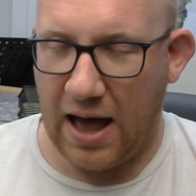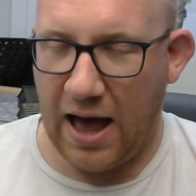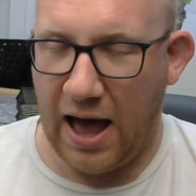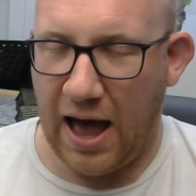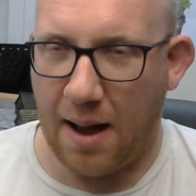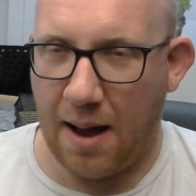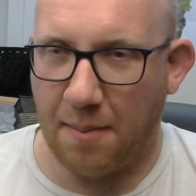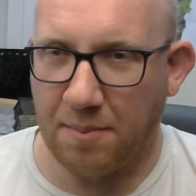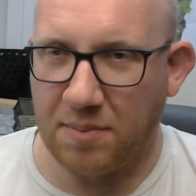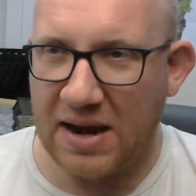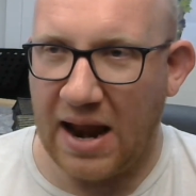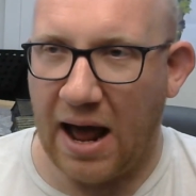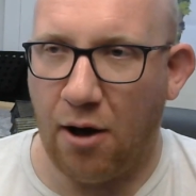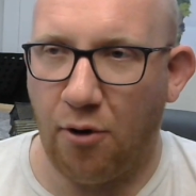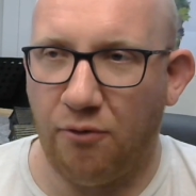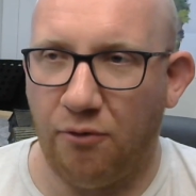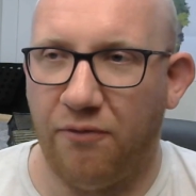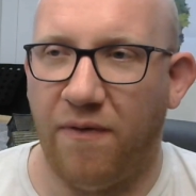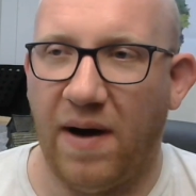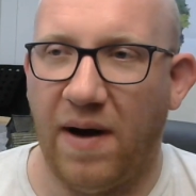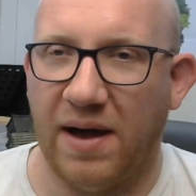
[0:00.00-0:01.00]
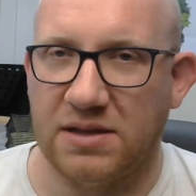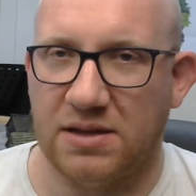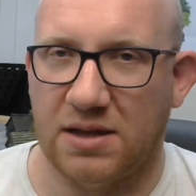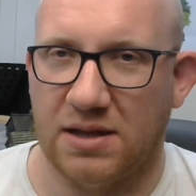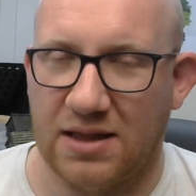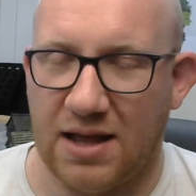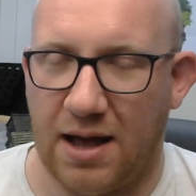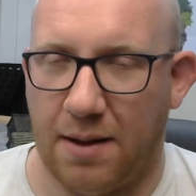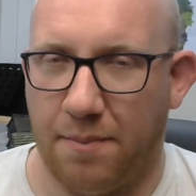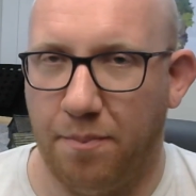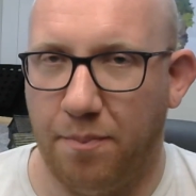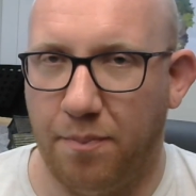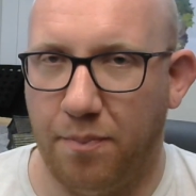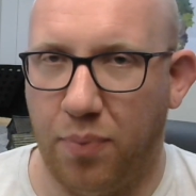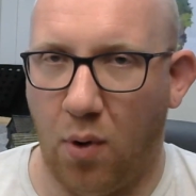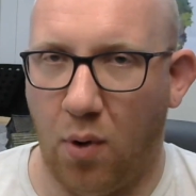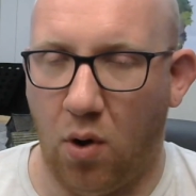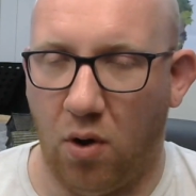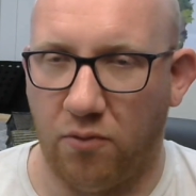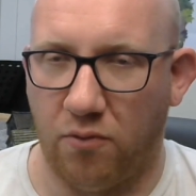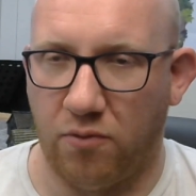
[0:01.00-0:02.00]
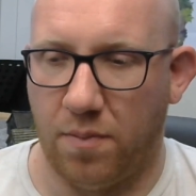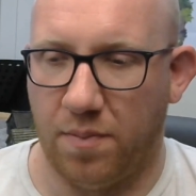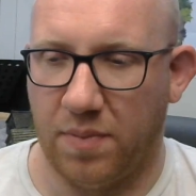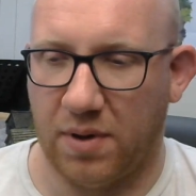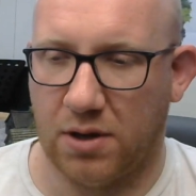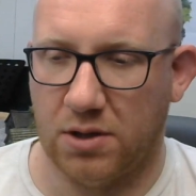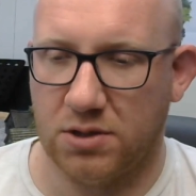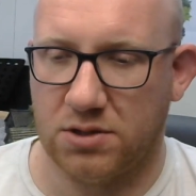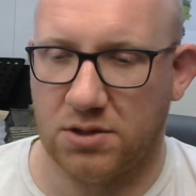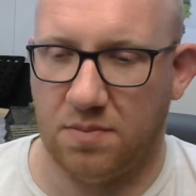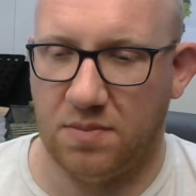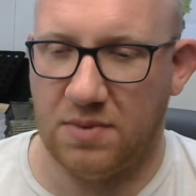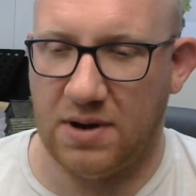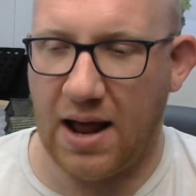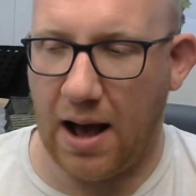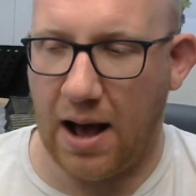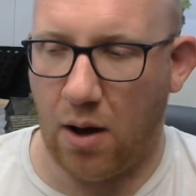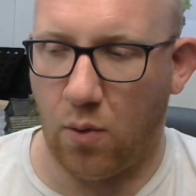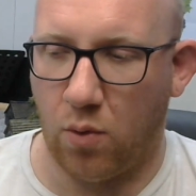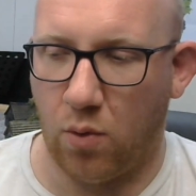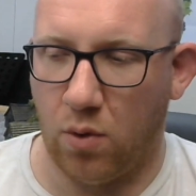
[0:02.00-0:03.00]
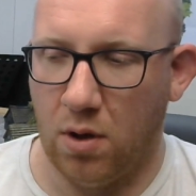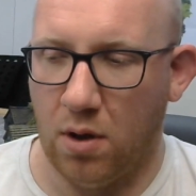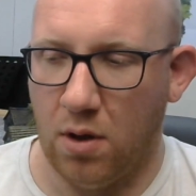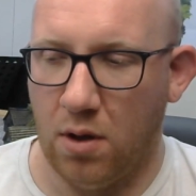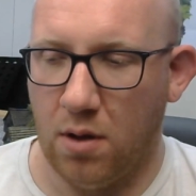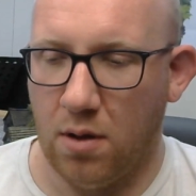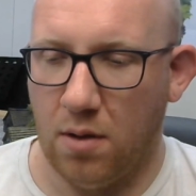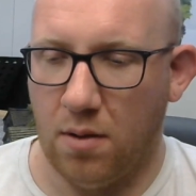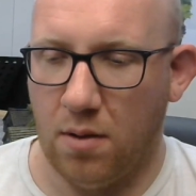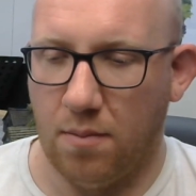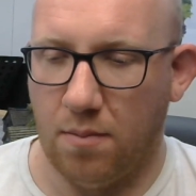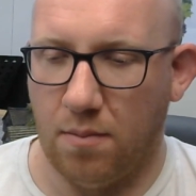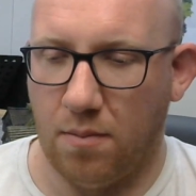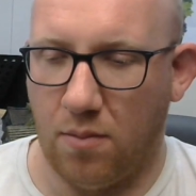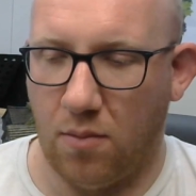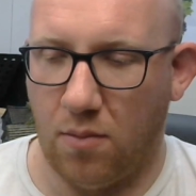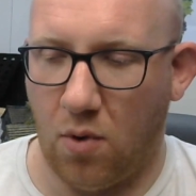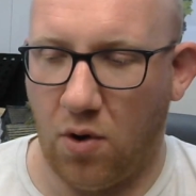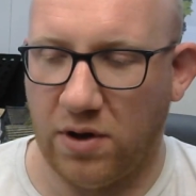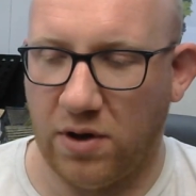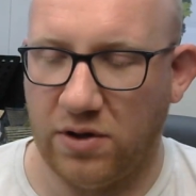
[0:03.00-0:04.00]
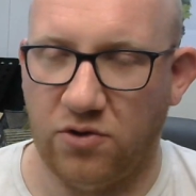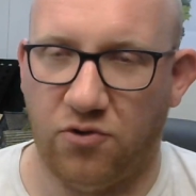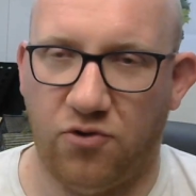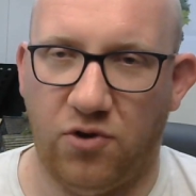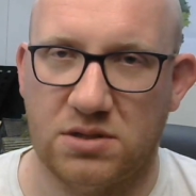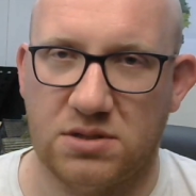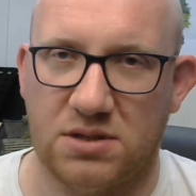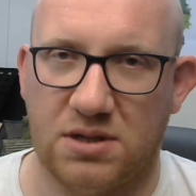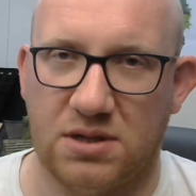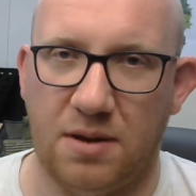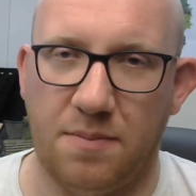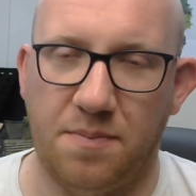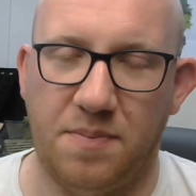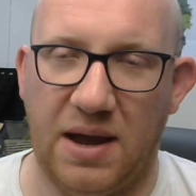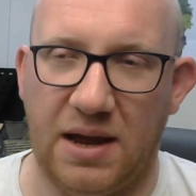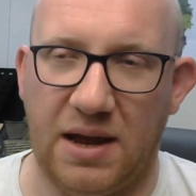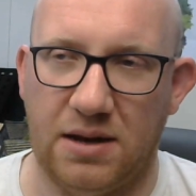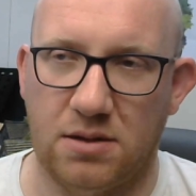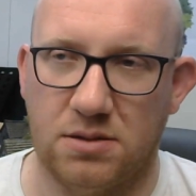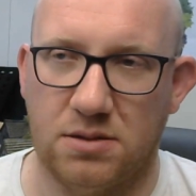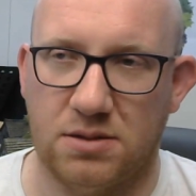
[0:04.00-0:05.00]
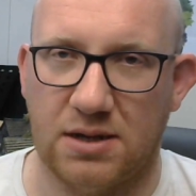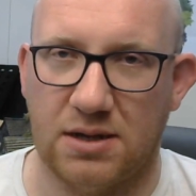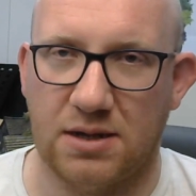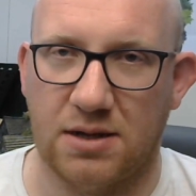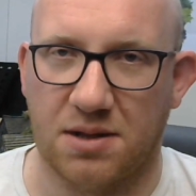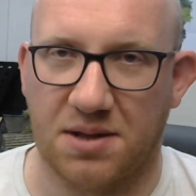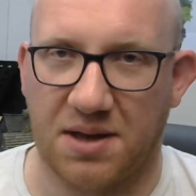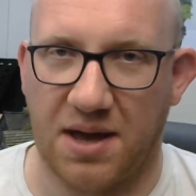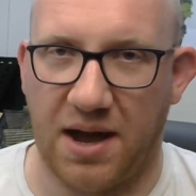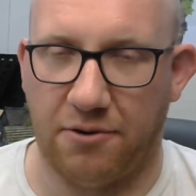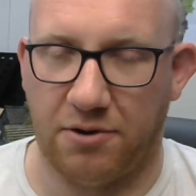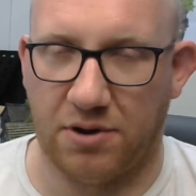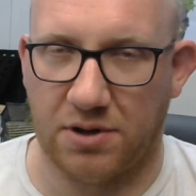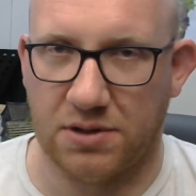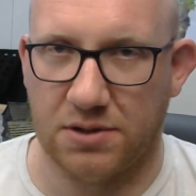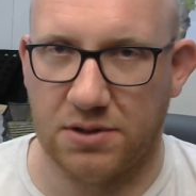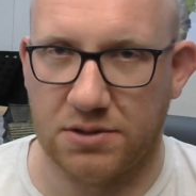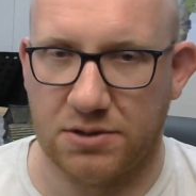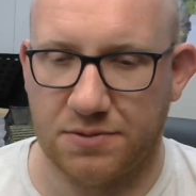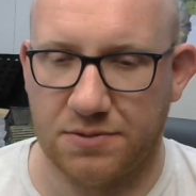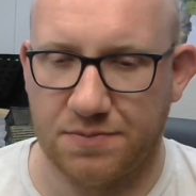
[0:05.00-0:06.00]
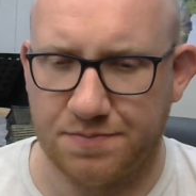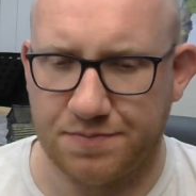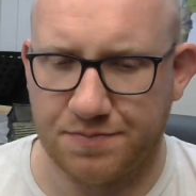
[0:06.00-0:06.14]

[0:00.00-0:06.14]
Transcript: I'm now finding that boring, because I'm now more interested in painting single characters.